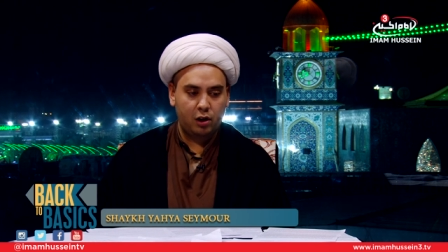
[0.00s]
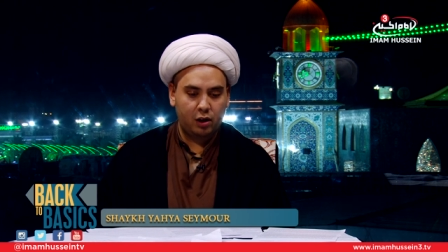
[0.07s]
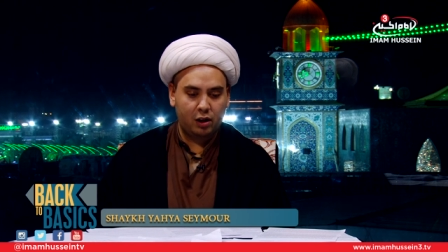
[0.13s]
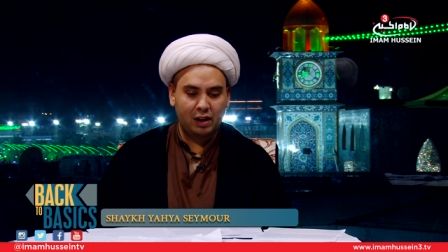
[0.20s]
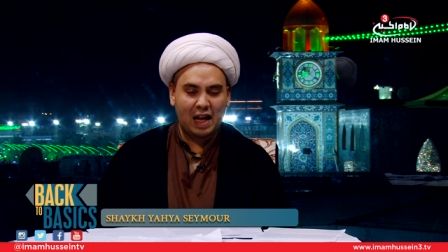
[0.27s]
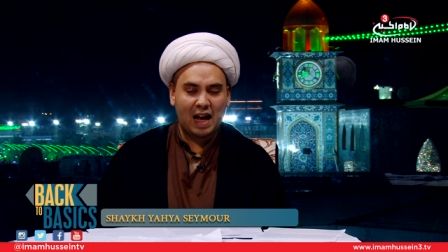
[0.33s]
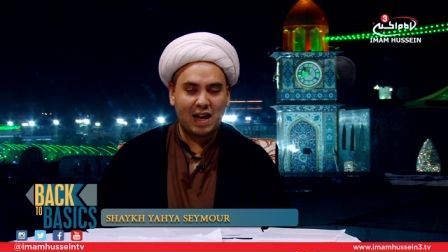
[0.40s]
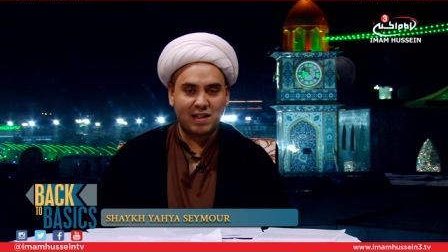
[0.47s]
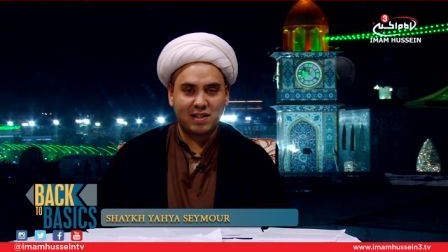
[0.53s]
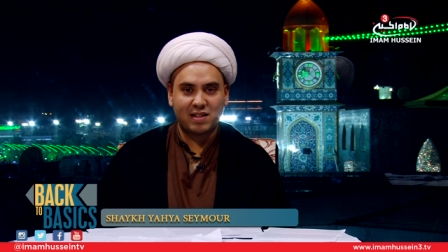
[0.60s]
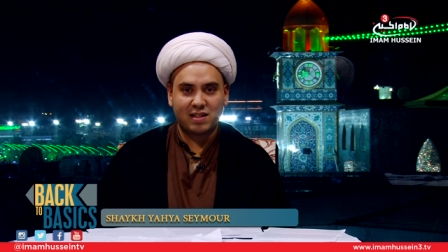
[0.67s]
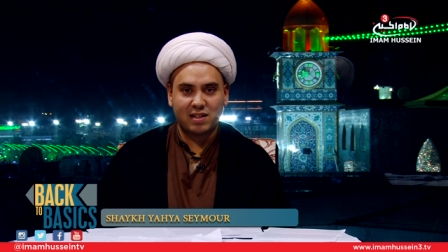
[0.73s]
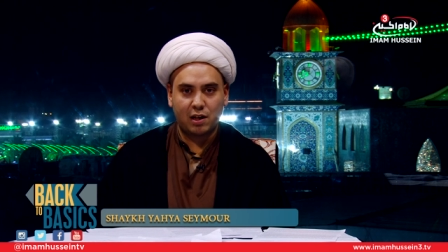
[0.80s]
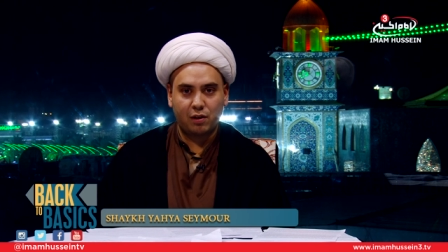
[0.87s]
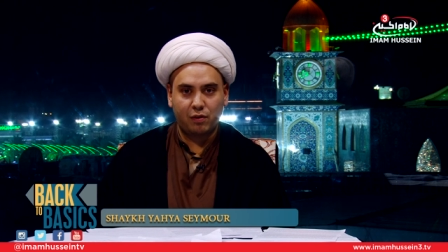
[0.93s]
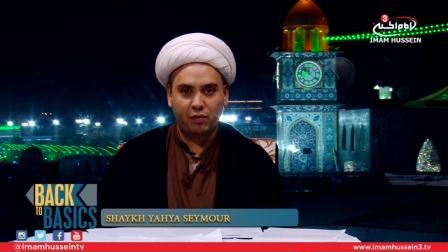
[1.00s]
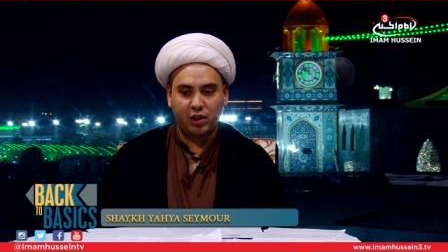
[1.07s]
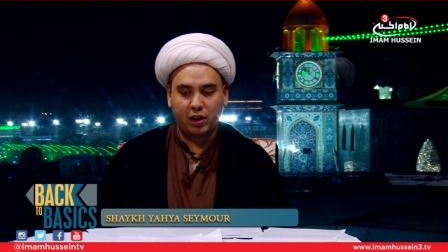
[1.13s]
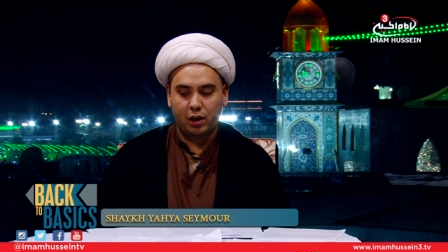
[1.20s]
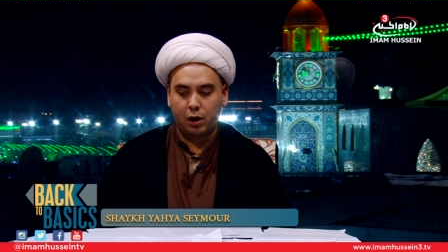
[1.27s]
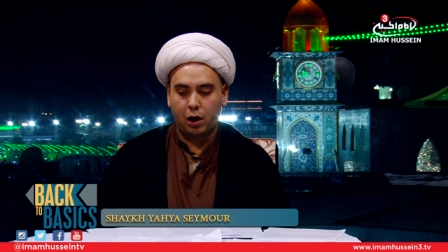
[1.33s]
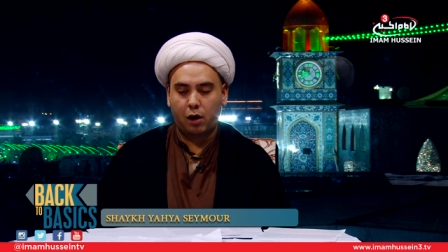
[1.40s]
glass and
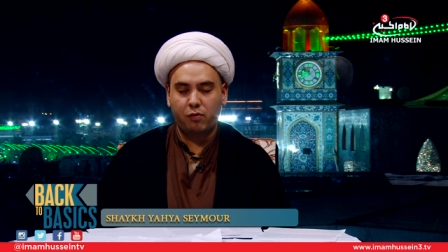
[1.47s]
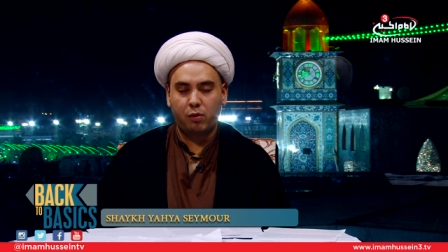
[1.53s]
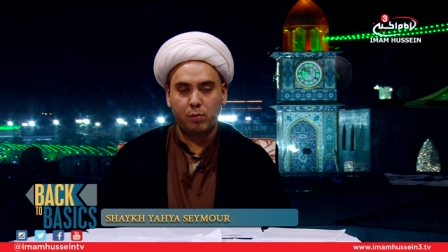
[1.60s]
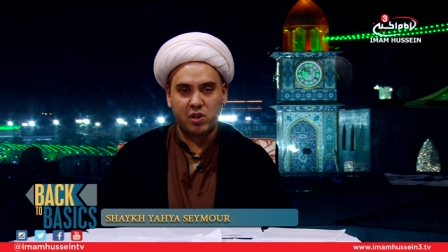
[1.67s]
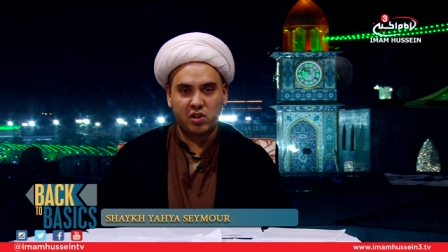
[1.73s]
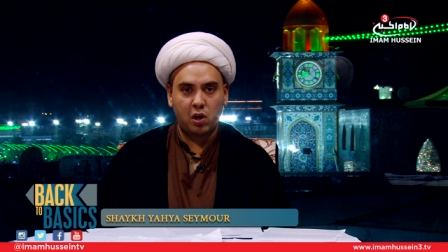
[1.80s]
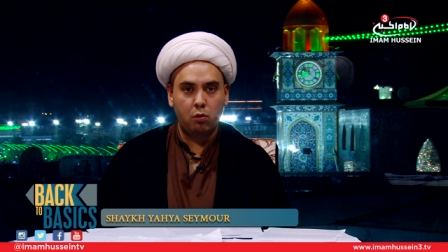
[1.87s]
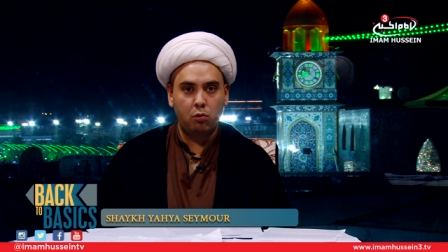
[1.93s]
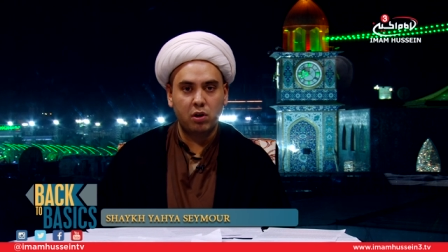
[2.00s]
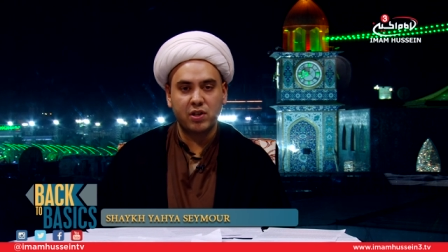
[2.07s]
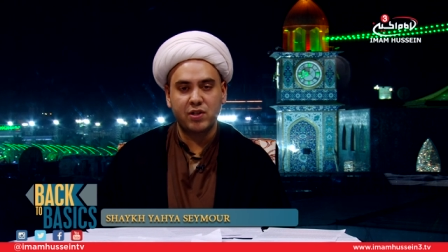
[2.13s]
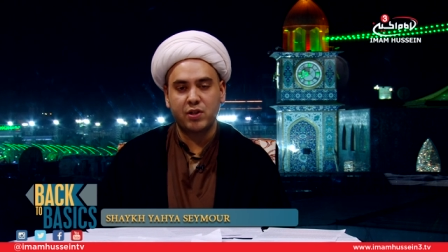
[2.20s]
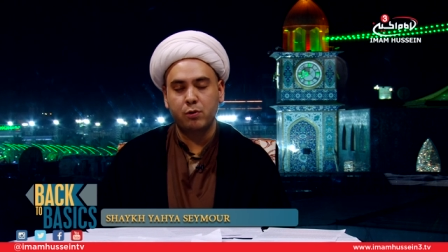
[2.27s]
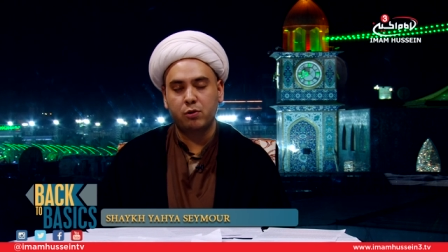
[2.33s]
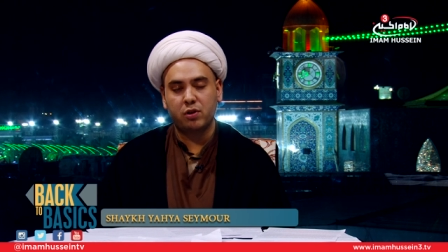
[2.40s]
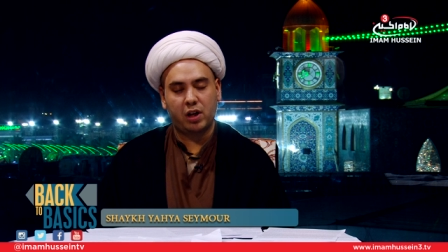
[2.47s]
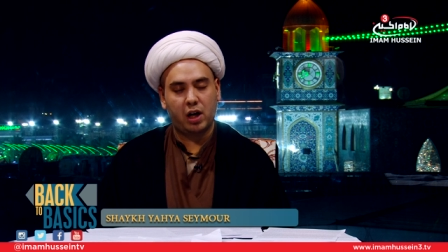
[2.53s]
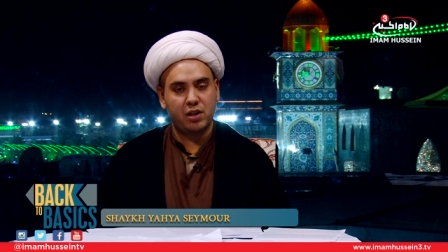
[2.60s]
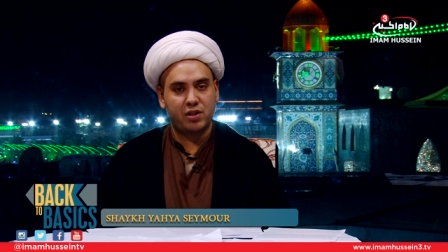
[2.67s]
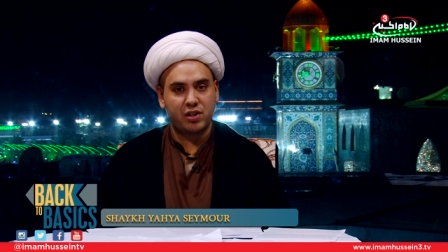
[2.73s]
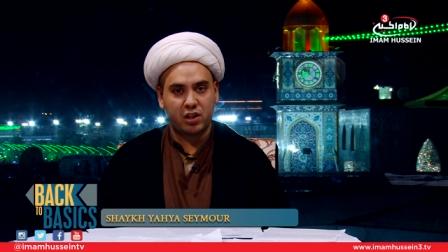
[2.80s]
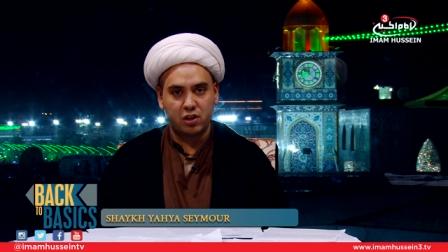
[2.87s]
the other materials
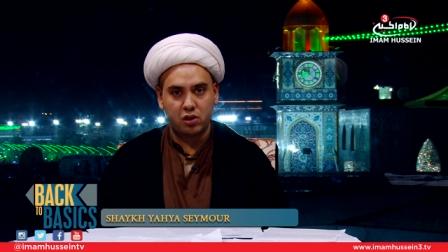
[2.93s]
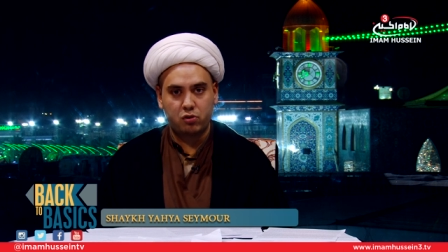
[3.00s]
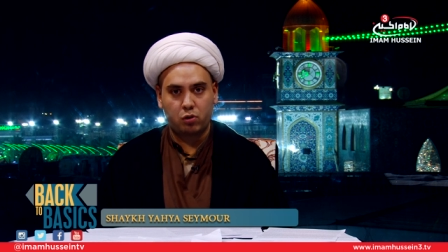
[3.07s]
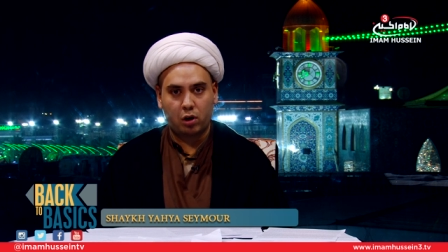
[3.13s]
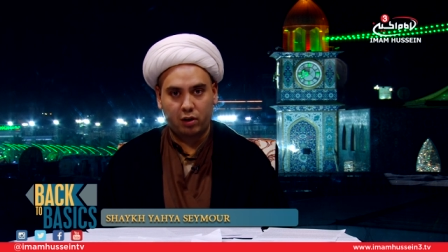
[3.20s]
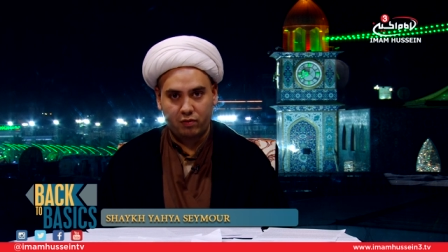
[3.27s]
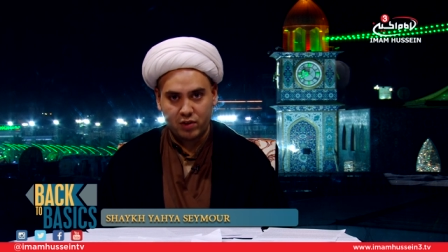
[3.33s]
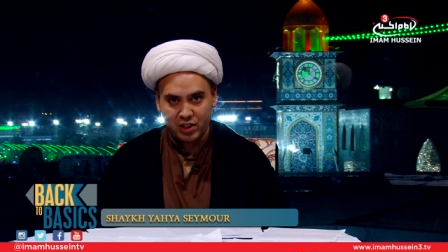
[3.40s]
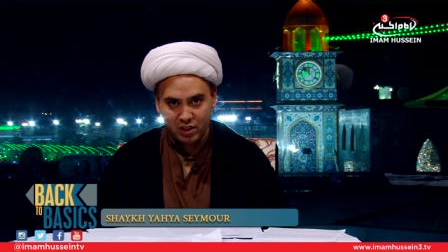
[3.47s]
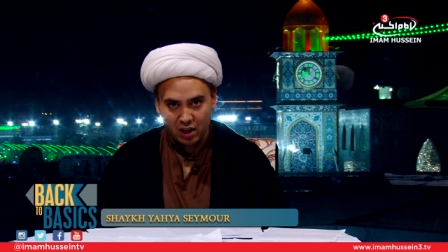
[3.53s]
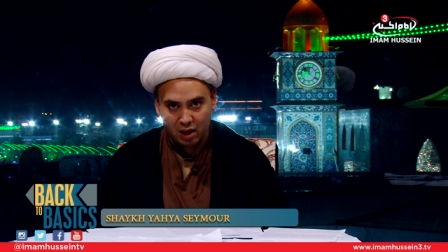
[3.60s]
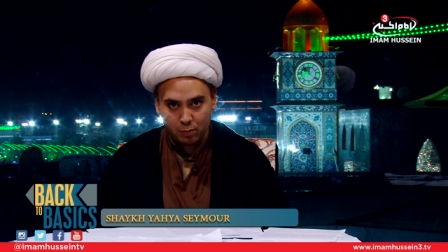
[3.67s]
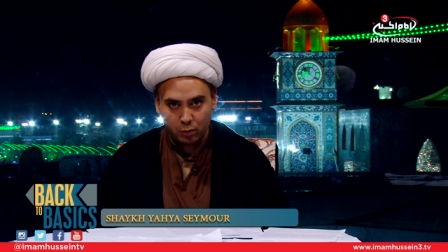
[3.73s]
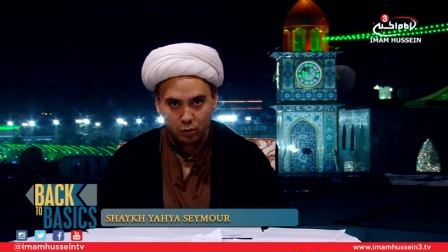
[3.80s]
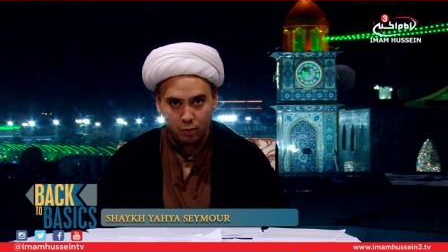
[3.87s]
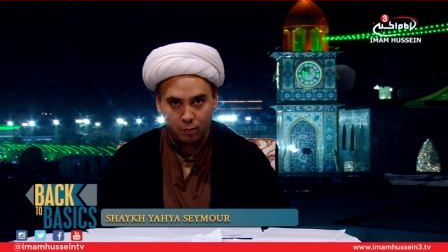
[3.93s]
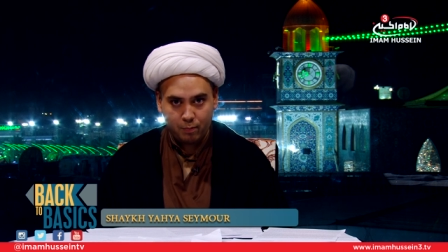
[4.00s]
utilized to construct this table.